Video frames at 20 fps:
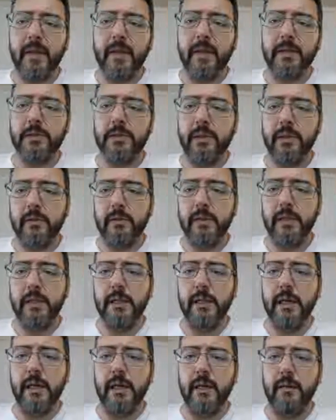certainly,
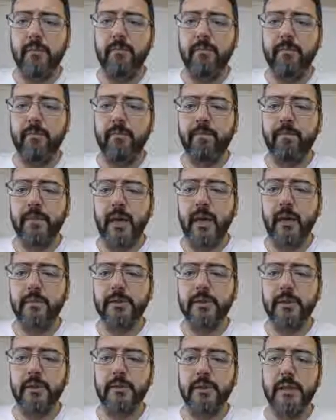I'm
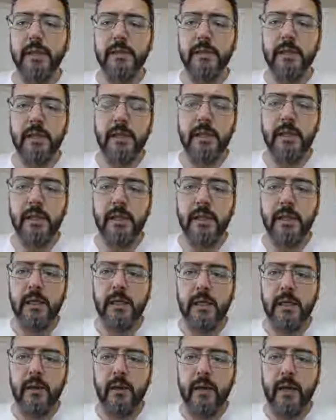sure that
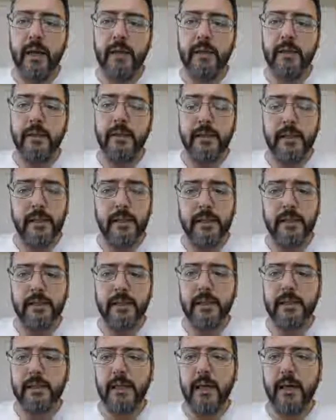India
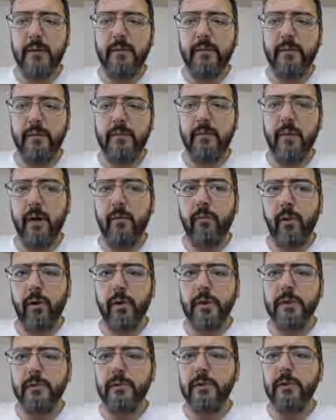does have a
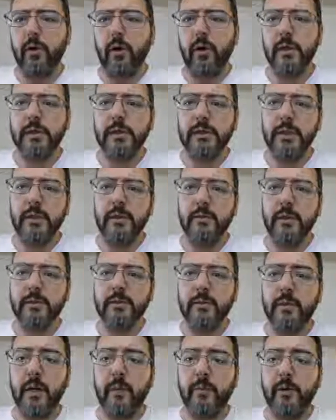relatively large
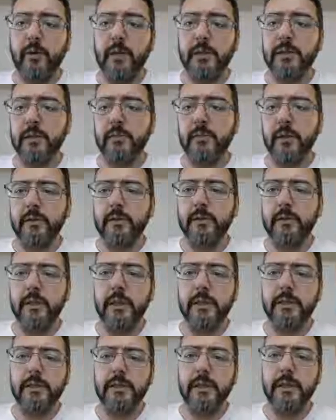Muslim population compared to the
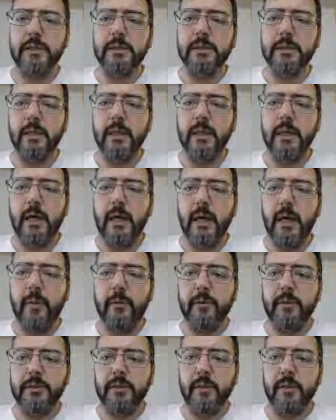United States. You
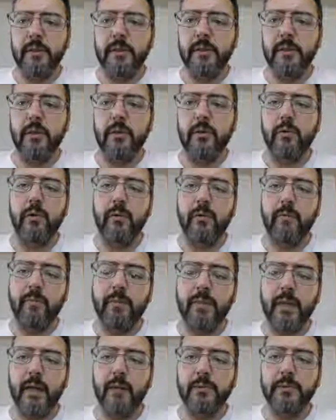would certainly know,
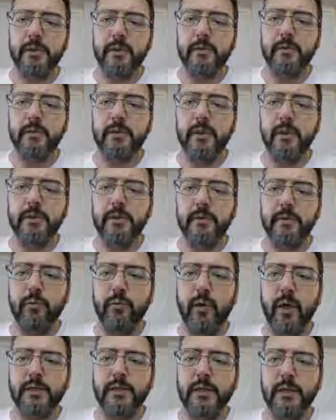I'm certain those of you
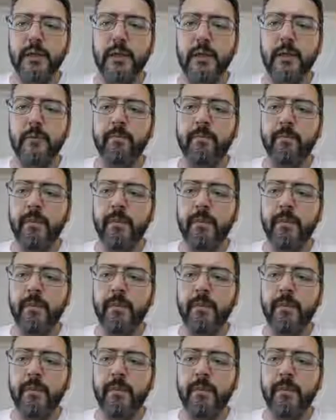watching there